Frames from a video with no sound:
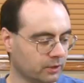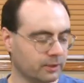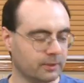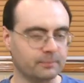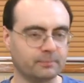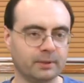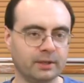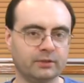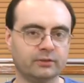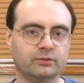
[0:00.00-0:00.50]
a lot
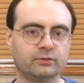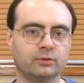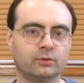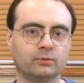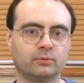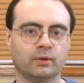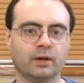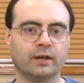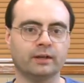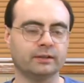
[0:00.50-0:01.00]
of the bass
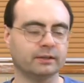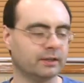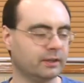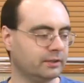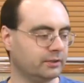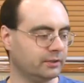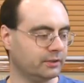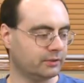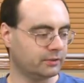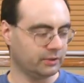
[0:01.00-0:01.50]
note riding
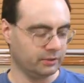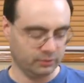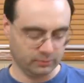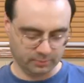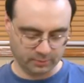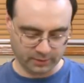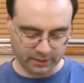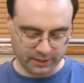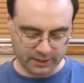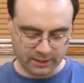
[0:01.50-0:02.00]
ideas that
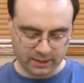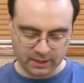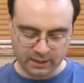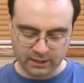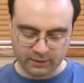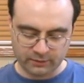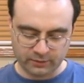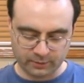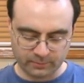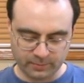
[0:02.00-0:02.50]
you play,
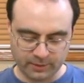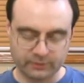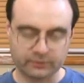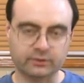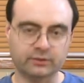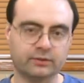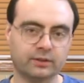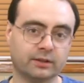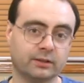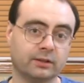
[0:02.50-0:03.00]
they're
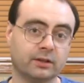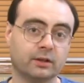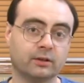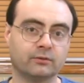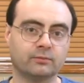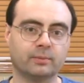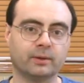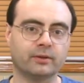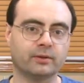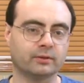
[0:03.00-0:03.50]
basically taken
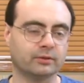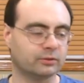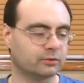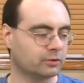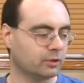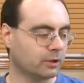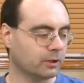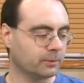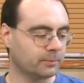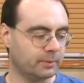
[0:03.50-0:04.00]
care of by the
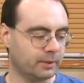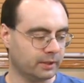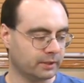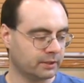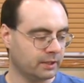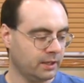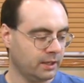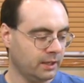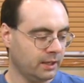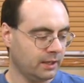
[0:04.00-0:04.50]
guitar
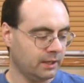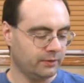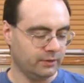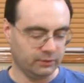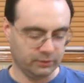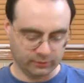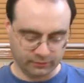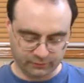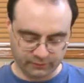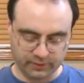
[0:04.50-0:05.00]
pick, and
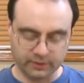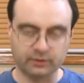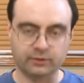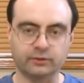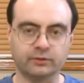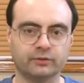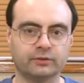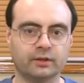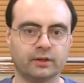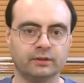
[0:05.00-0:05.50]
then your
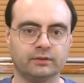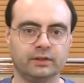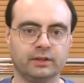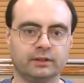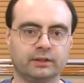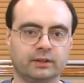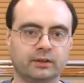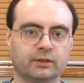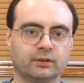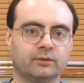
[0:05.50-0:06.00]
fingers
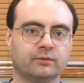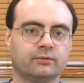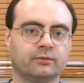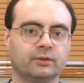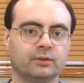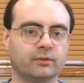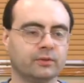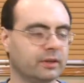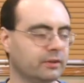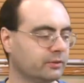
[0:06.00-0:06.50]
take care
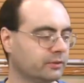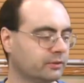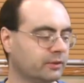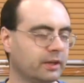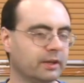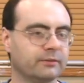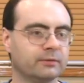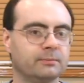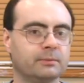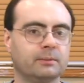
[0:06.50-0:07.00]
of you know the other
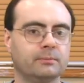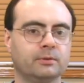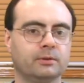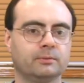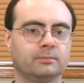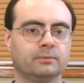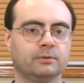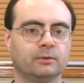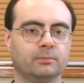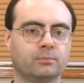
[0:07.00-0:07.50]
side of it,
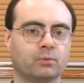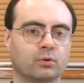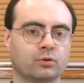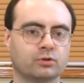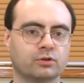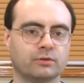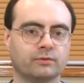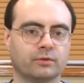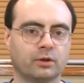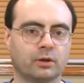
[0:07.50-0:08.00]
maybe the you know
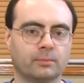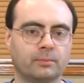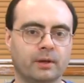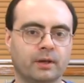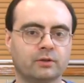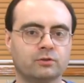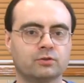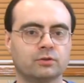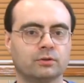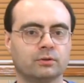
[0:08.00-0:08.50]
portion of an
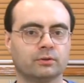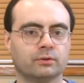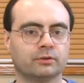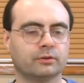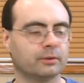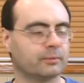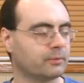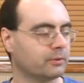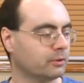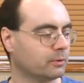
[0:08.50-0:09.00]
arpeggio or
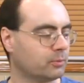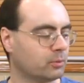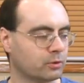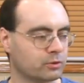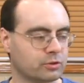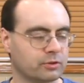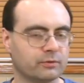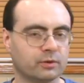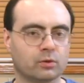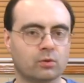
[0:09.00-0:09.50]
something, or a
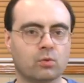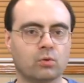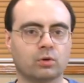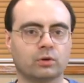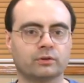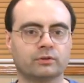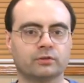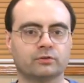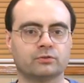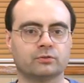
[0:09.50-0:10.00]
portion of a
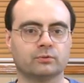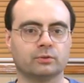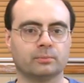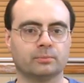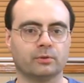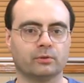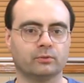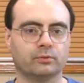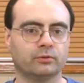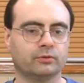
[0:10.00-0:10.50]
chord that you're
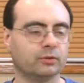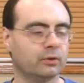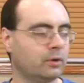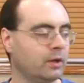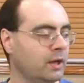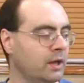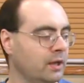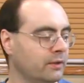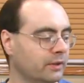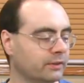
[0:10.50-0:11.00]
ripping through.
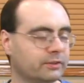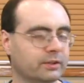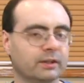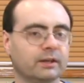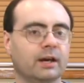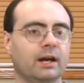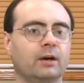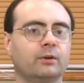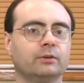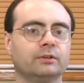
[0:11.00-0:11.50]
So that's
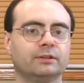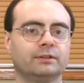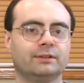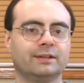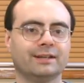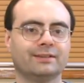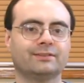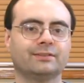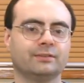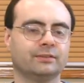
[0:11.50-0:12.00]
kind of how it
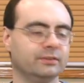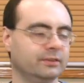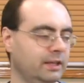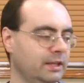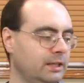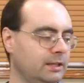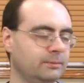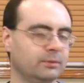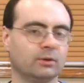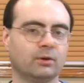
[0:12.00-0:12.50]
gets its
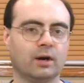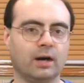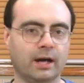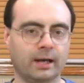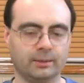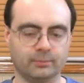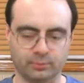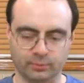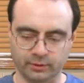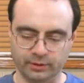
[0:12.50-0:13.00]
name, you know,
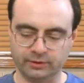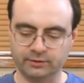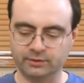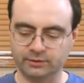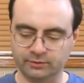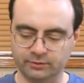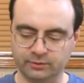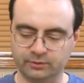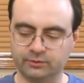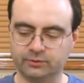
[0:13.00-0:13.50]
hybrid,
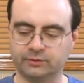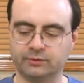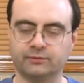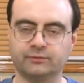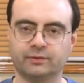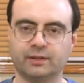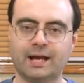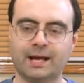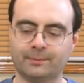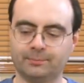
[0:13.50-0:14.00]
because you're using the
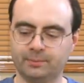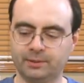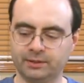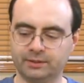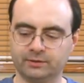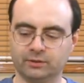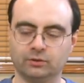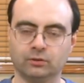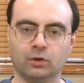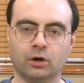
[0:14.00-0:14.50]
flat
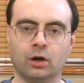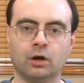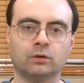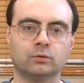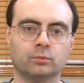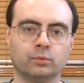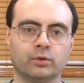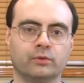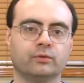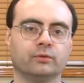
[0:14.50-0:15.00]
pick
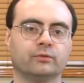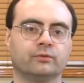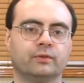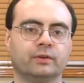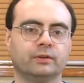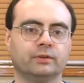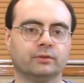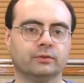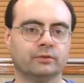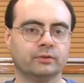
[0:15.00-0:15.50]
along with your
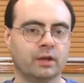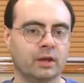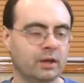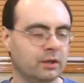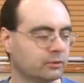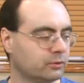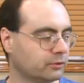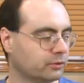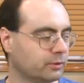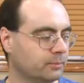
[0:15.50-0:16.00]
fingers.
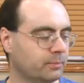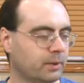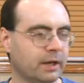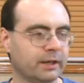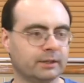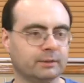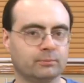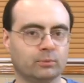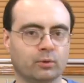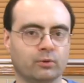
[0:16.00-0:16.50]
So it's
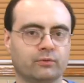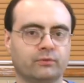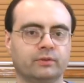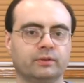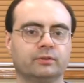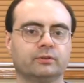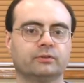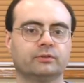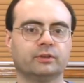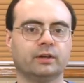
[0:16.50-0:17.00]
combining both
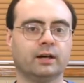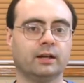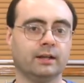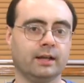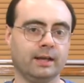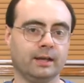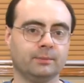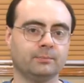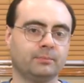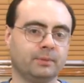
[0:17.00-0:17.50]
finger
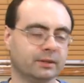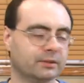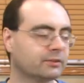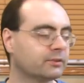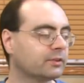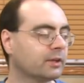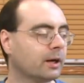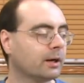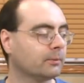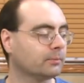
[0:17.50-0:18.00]
style and pick
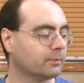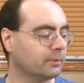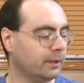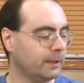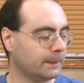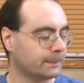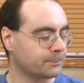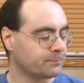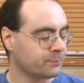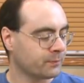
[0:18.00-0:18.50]
style
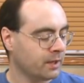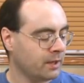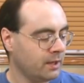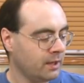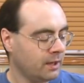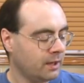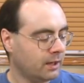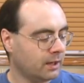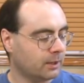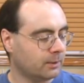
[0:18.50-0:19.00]
playing.
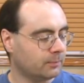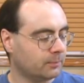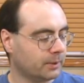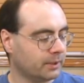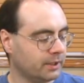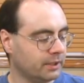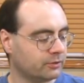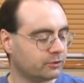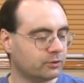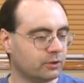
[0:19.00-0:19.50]
Um,
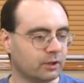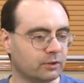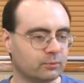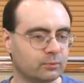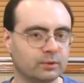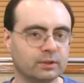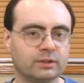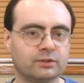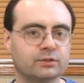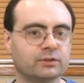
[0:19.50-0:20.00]
but it's
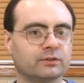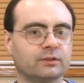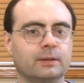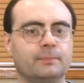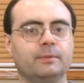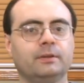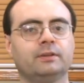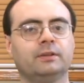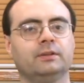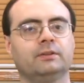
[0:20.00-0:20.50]
not really just
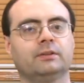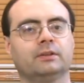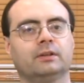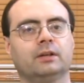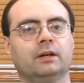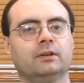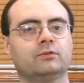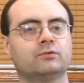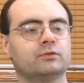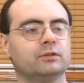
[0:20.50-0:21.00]
limited to
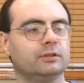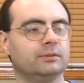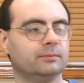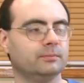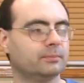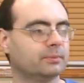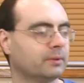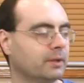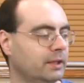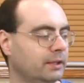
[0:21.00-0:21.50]

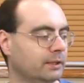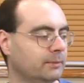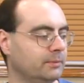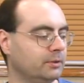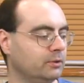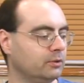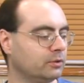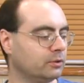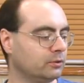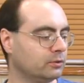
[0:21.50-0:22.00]
country playing. I
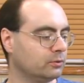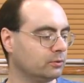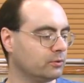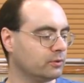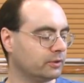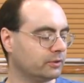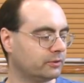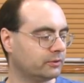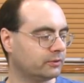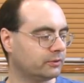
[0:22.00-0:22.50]
mean, you can do
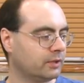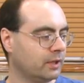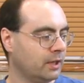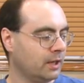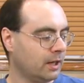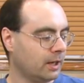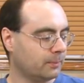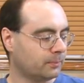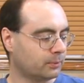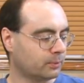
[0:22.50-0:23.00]
this
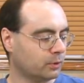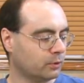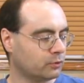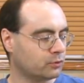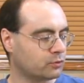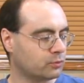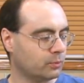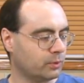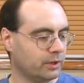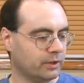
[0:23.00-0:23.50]

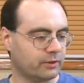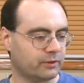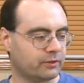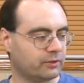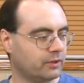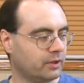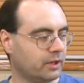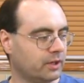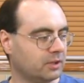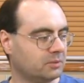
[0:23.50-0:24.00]
approach
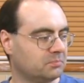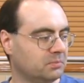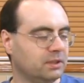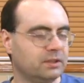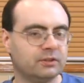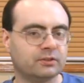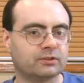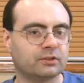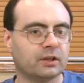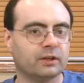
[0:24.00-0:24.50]
with uh,
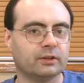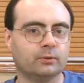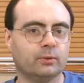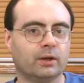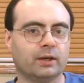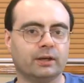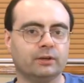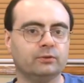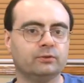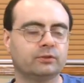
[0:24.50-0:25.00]
any style you
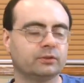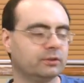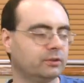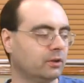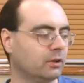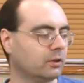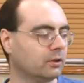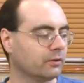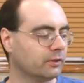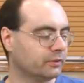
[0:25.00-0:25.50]
want. I use it
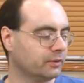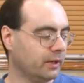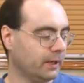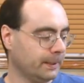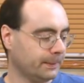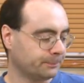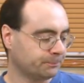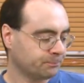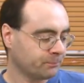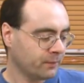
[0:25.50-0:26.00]
all the
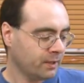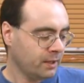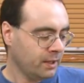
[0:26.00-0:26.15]
time.